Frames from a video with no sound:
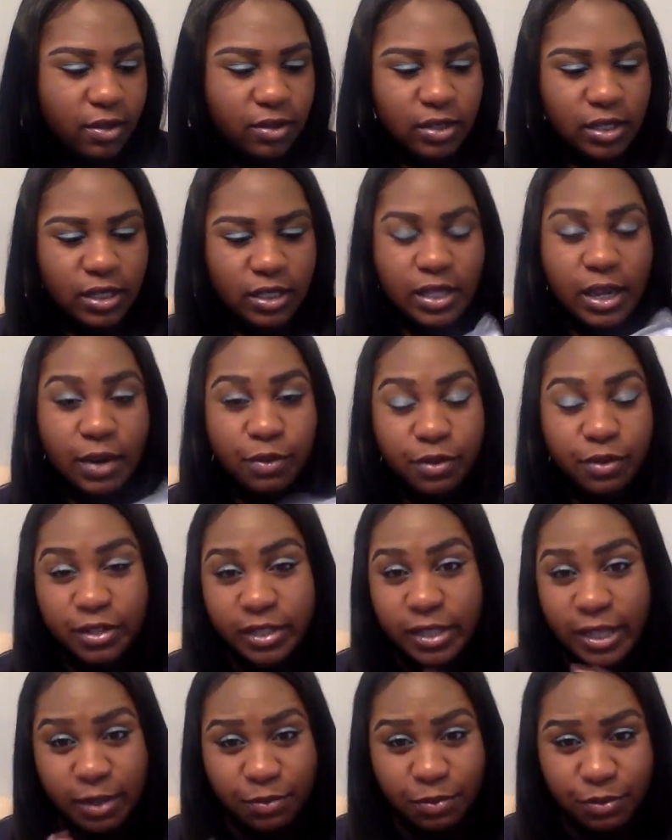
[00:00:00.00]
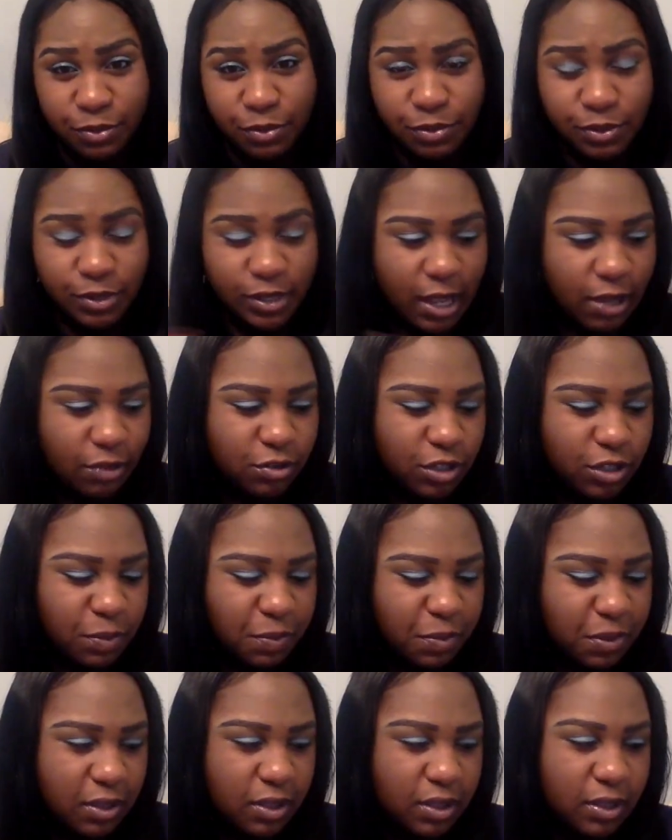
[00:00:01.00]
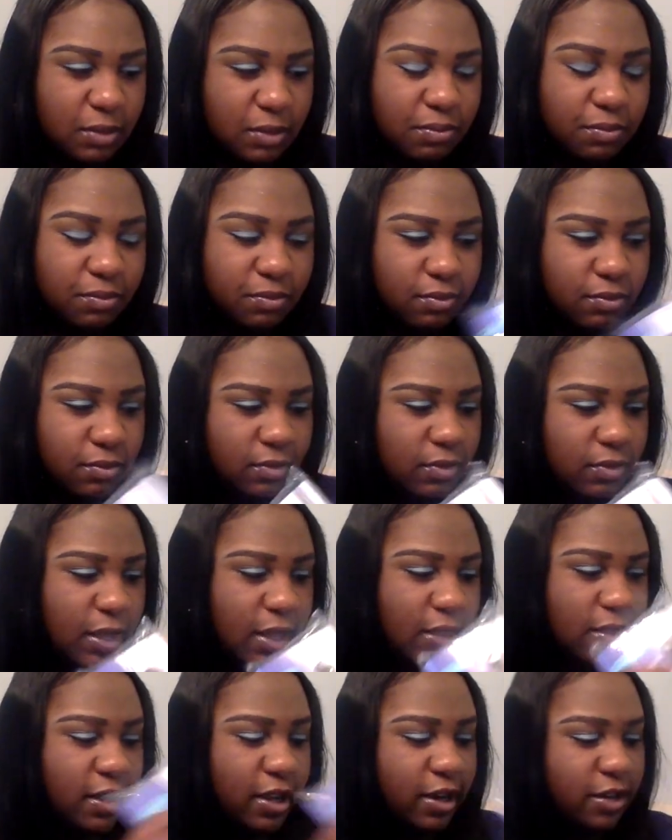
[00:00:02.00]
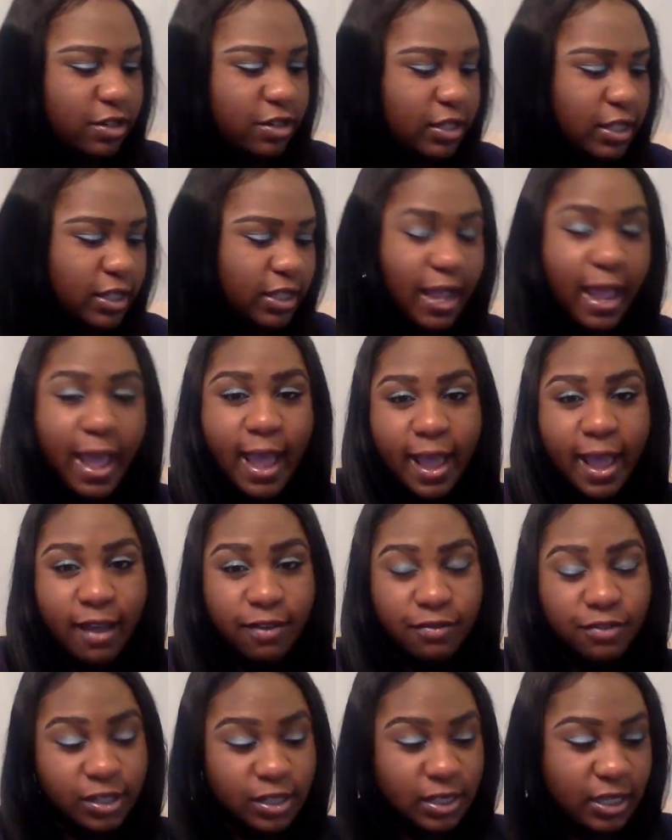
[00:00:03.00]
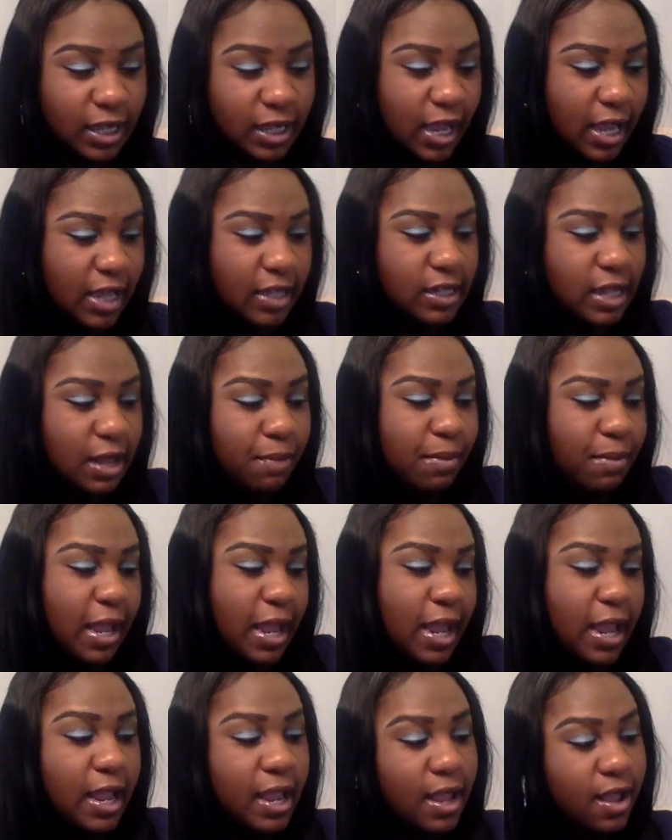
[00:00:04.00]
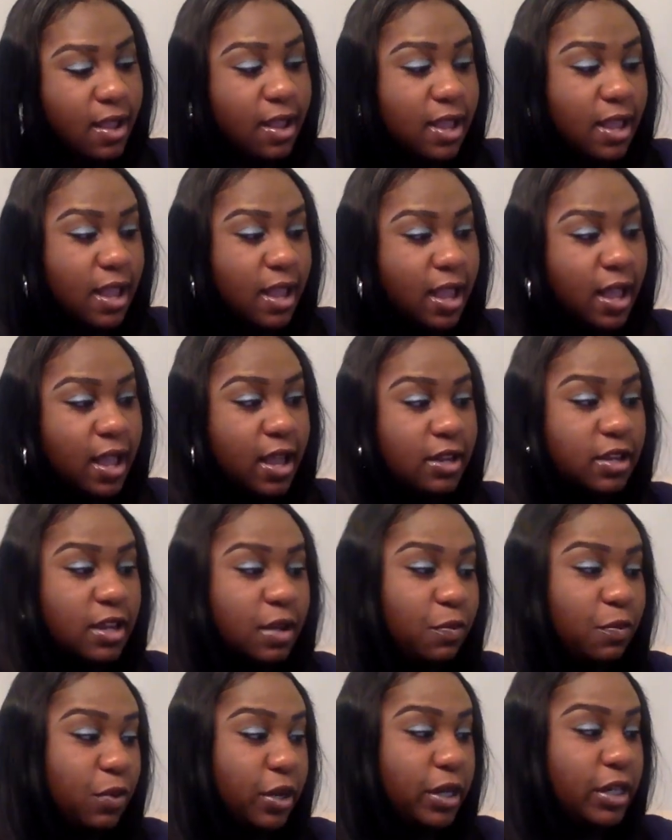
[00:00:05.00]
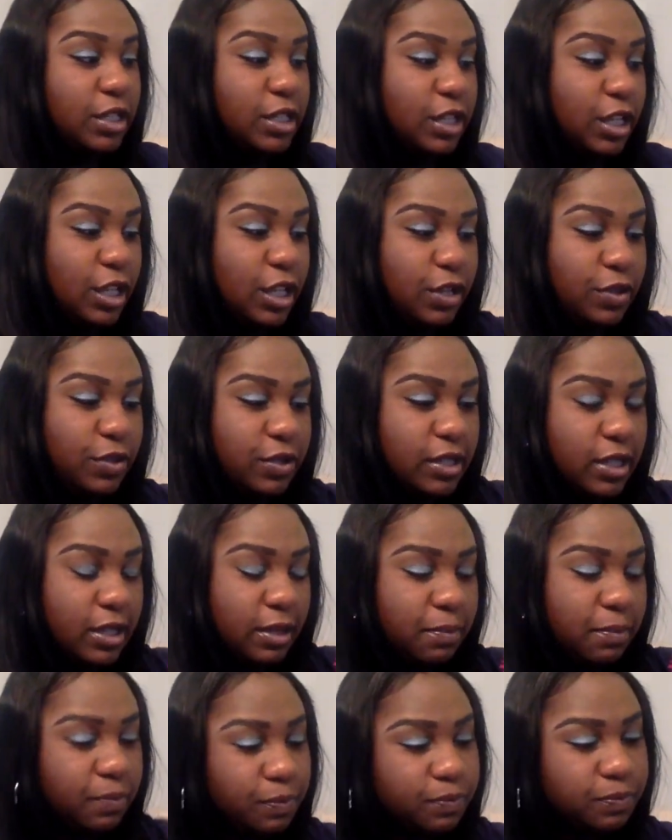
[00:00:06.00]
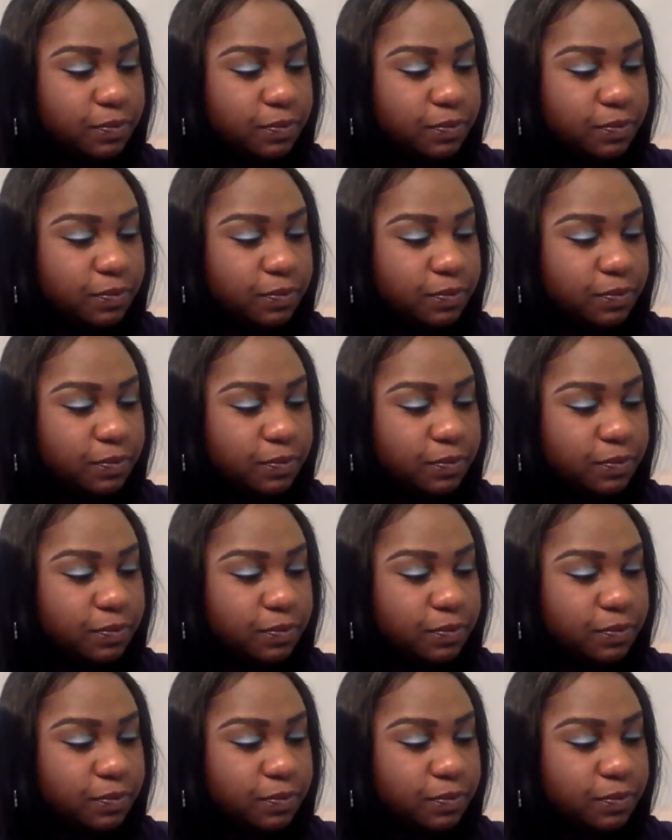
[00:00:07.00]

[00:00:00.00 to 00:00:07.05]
since they were samples, I'll just put them in there just to have, just in case I might end up wanting to use them.